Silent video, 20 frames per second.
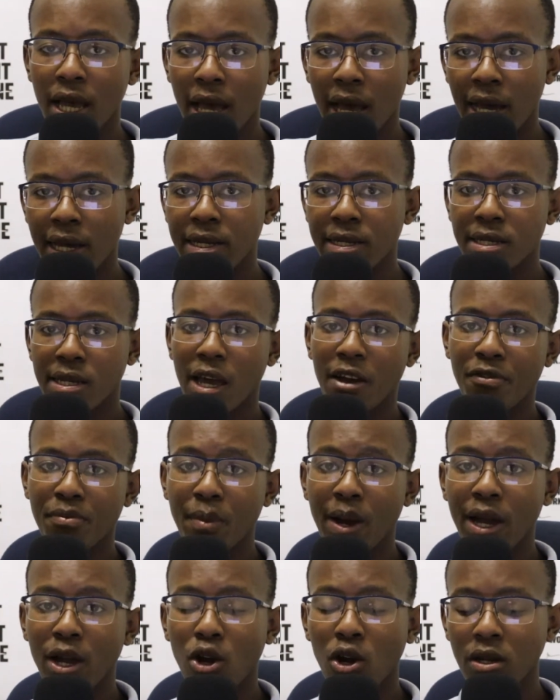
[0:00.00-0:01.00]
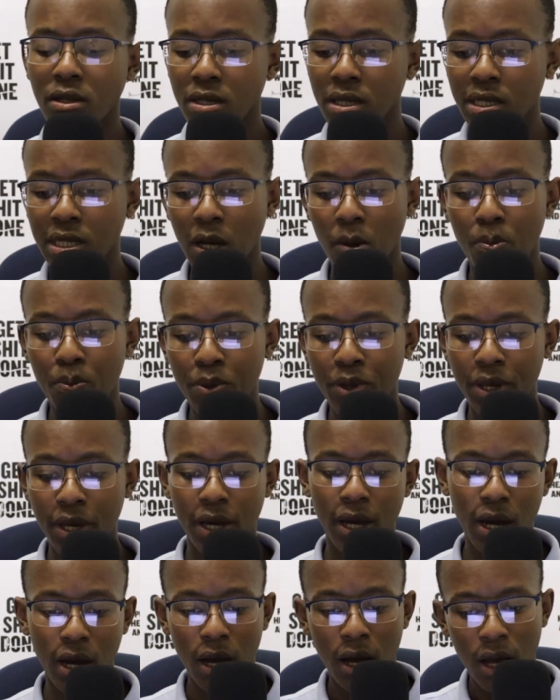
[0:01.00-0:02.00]
and have my content
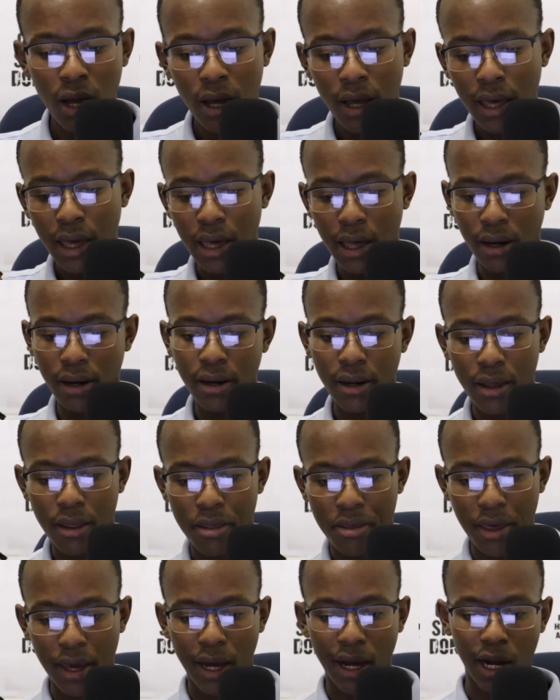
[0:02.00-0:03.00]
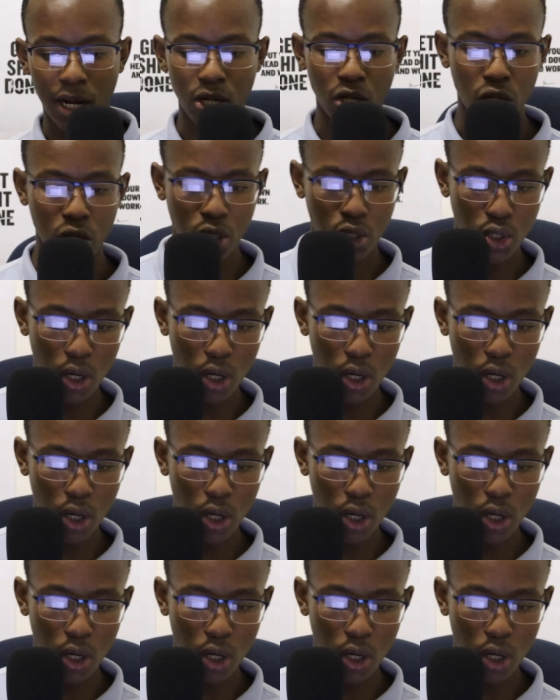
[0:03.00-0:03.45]
appear in their country.